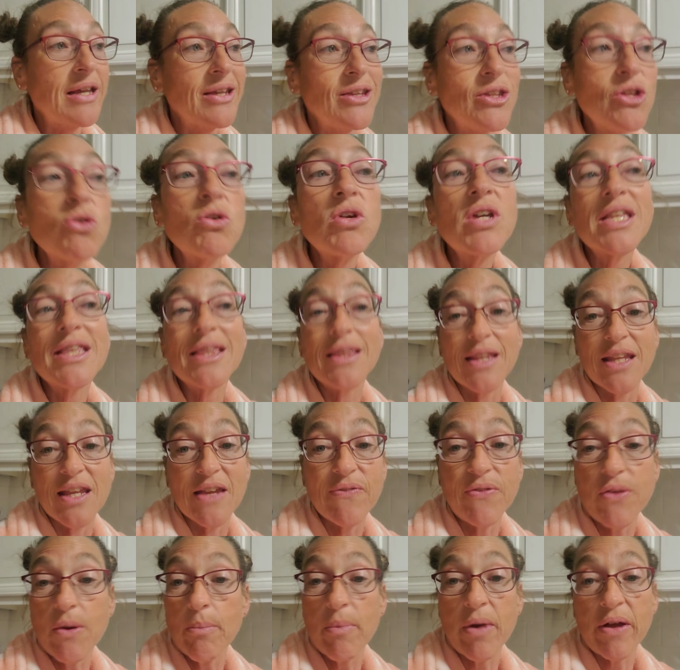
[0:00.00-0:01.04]
You can
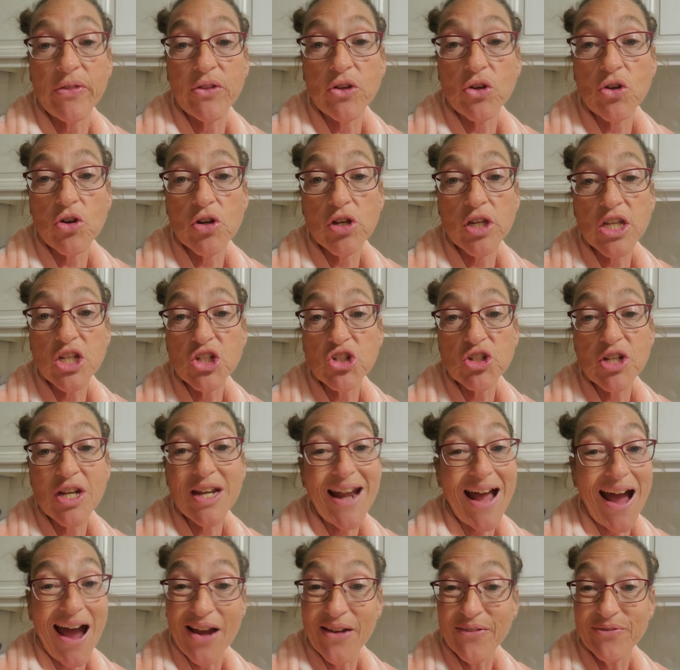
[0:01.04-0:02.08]
leave them on the cookie
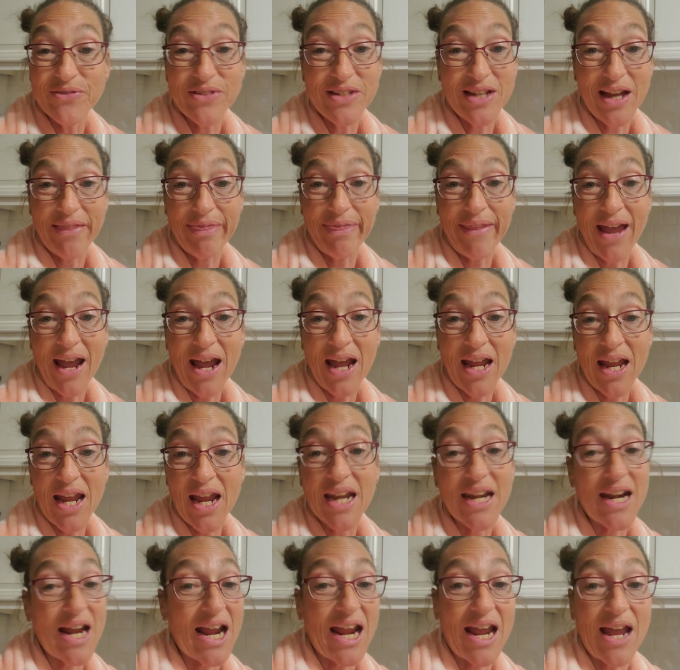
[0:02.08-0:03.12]
sheet. I've done that,
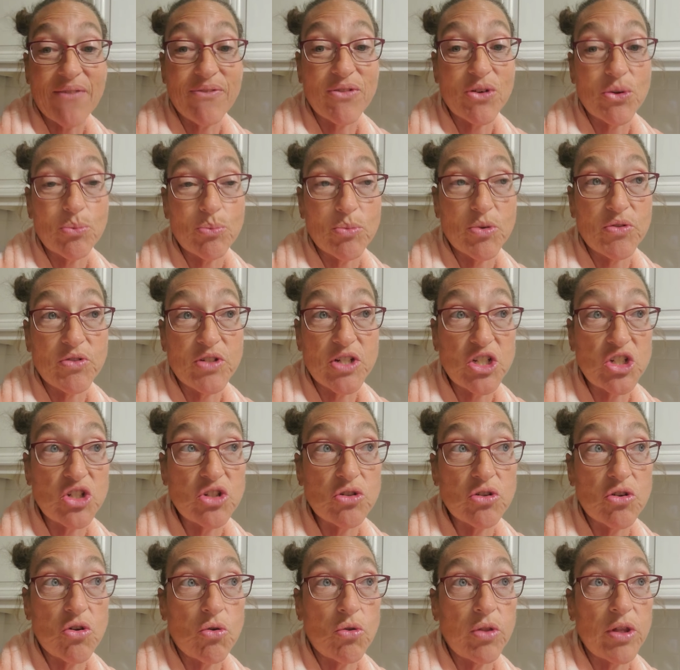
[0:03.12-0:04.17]
and I haven't moved it
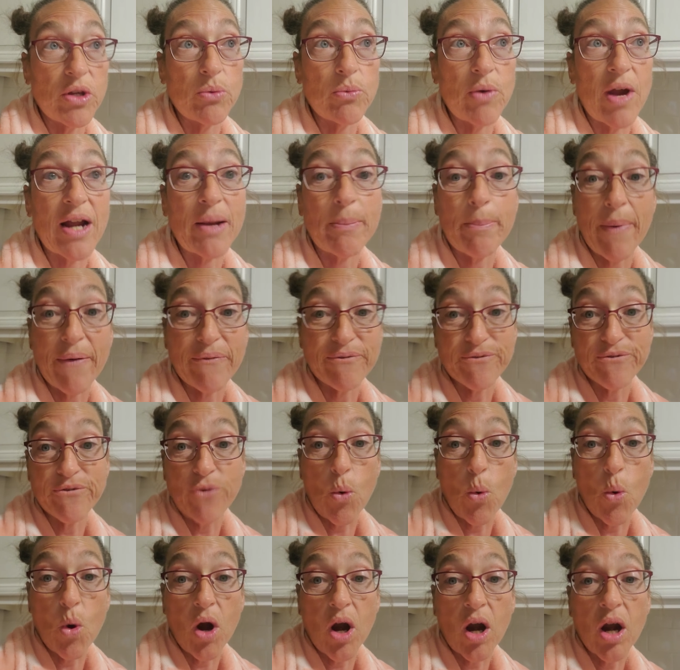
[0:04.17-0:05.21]
to a cooling rack
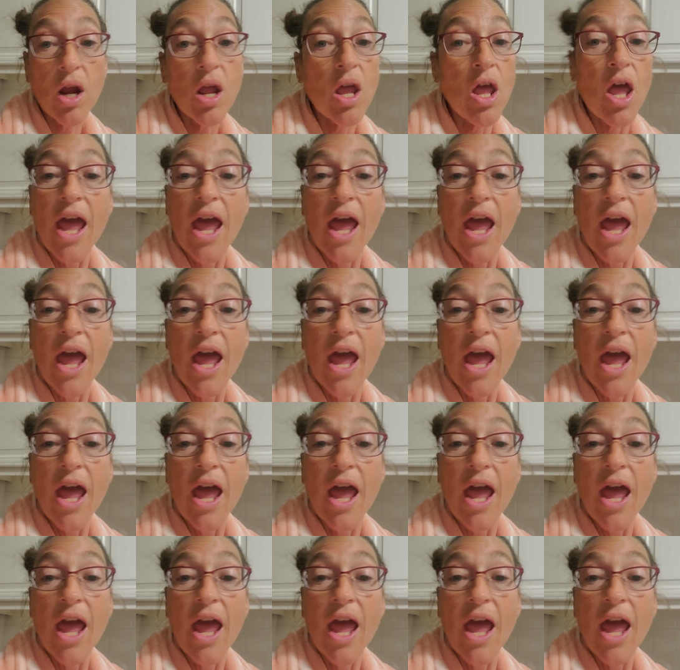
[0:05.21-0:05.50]
before,